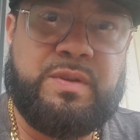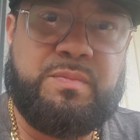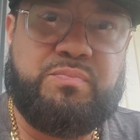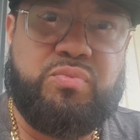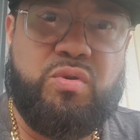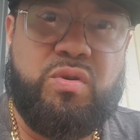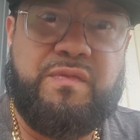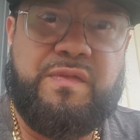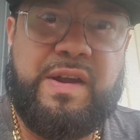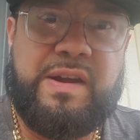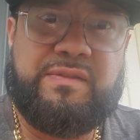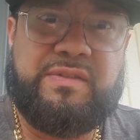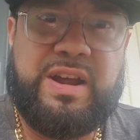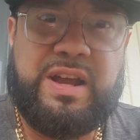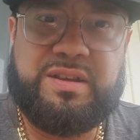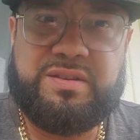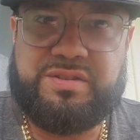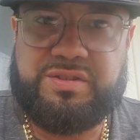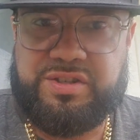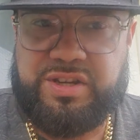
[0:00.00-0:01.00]
Pork fried
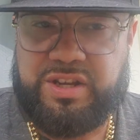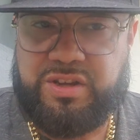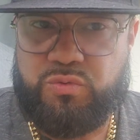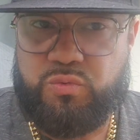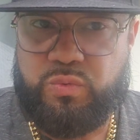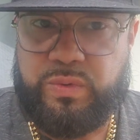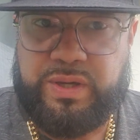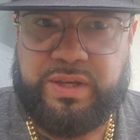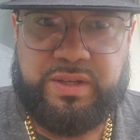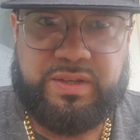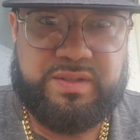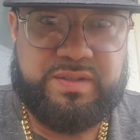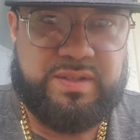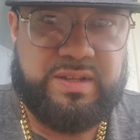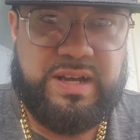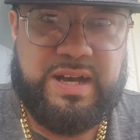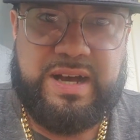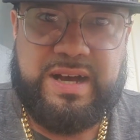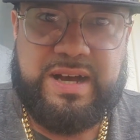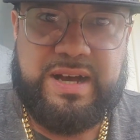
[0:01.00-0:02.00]
rice, chicken wings,
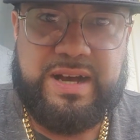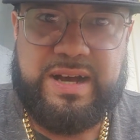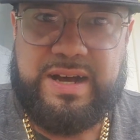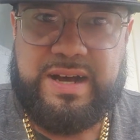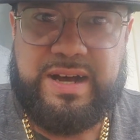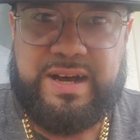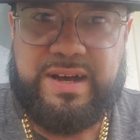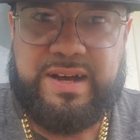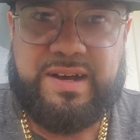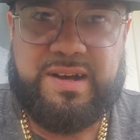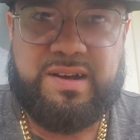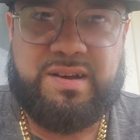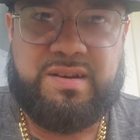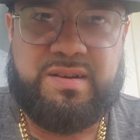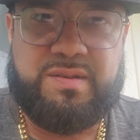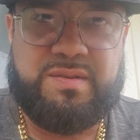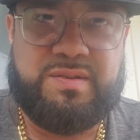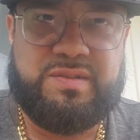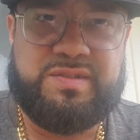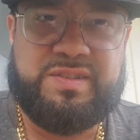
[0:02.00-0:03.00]

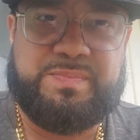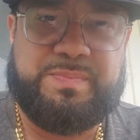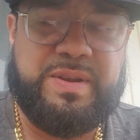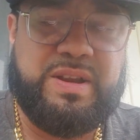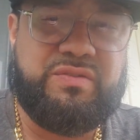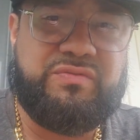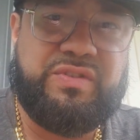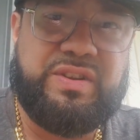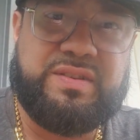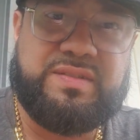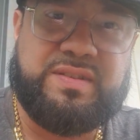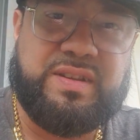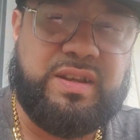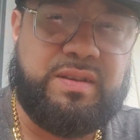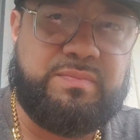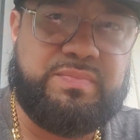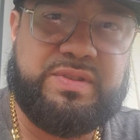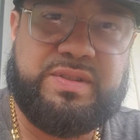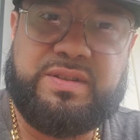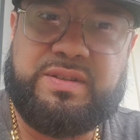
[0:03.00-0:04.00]
spare rib
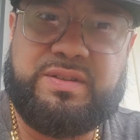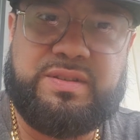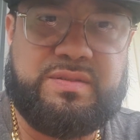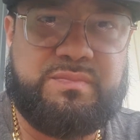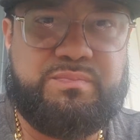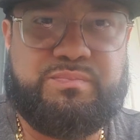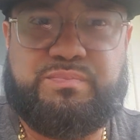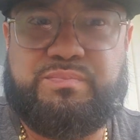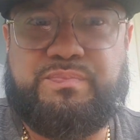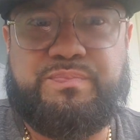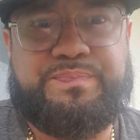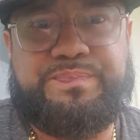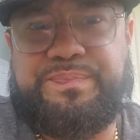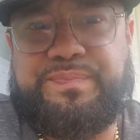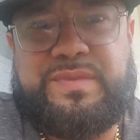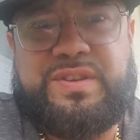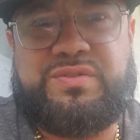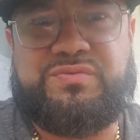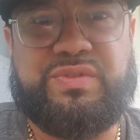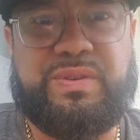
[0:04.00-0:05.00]
tips,
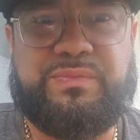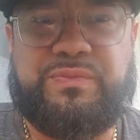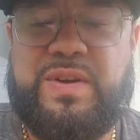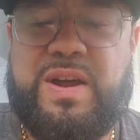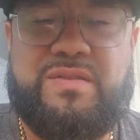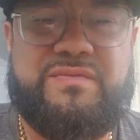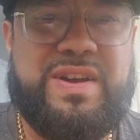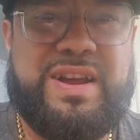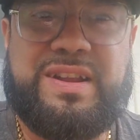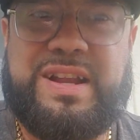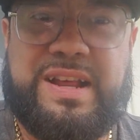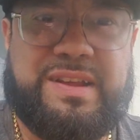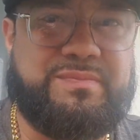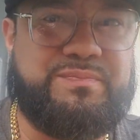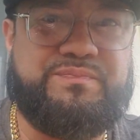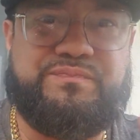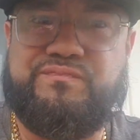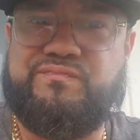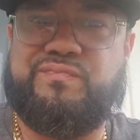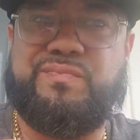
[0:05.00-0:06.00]
shrimp fried rice. Like,
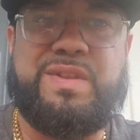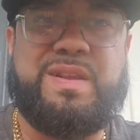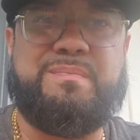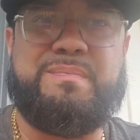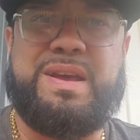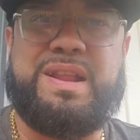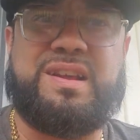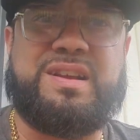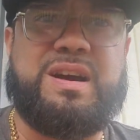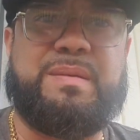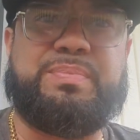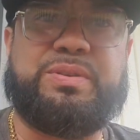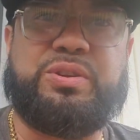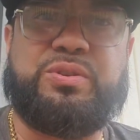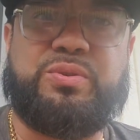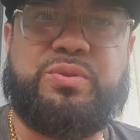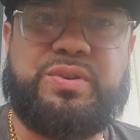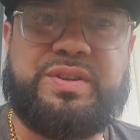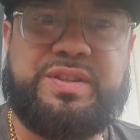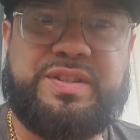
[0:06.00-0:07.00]
made a couple of
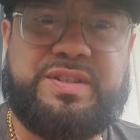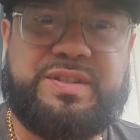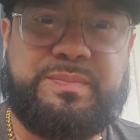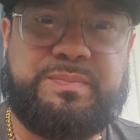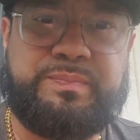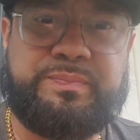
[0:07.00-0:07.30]
orders.